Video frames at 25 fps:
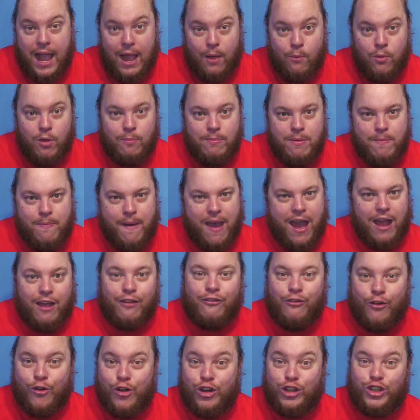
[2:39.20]
we'll be back
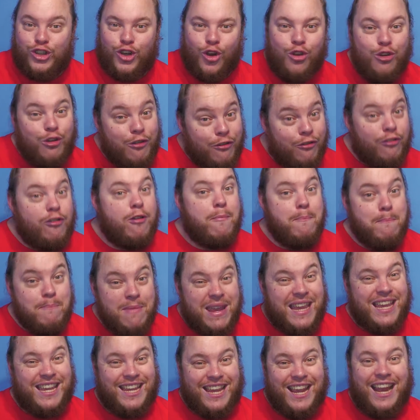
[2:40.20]
for a joke from
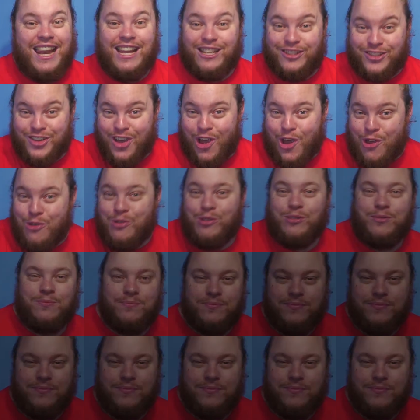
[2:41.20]
me. Let's go.